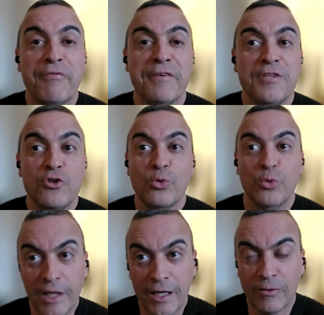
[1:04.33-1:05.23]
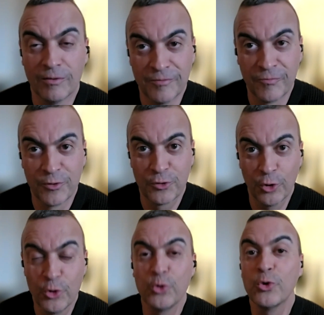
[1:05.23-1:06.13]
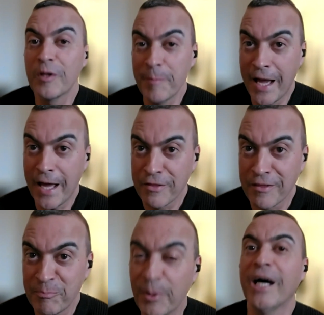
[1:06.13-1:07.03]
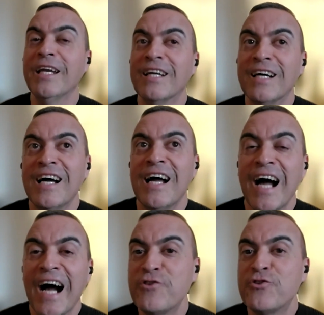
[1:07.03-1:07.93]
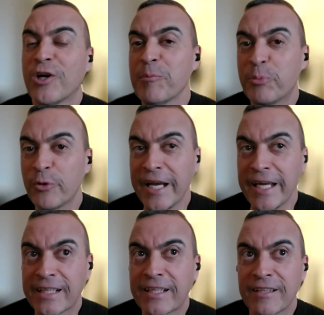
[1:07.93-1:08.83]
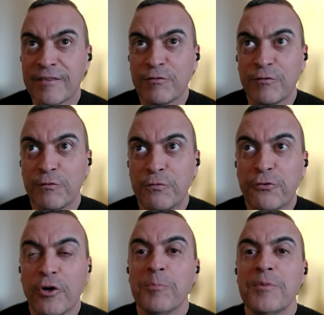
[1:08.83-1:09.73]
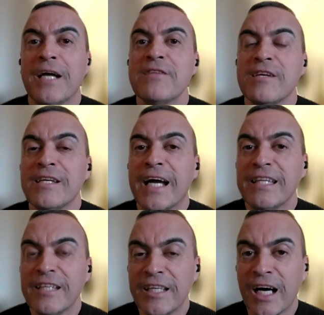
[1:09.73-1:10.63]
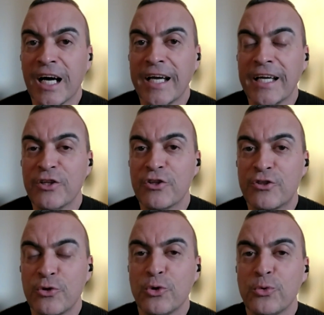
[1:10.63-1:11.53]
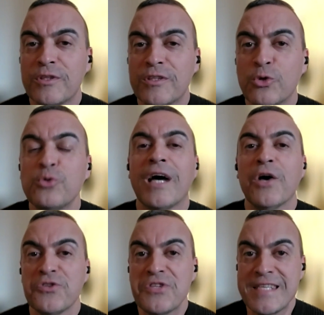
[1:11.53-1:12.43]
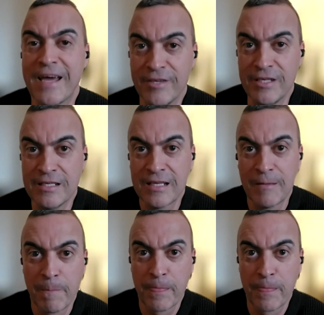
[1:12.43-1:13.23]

I'm 52 now. So you do the math. But I took a break from 1999 to 2007.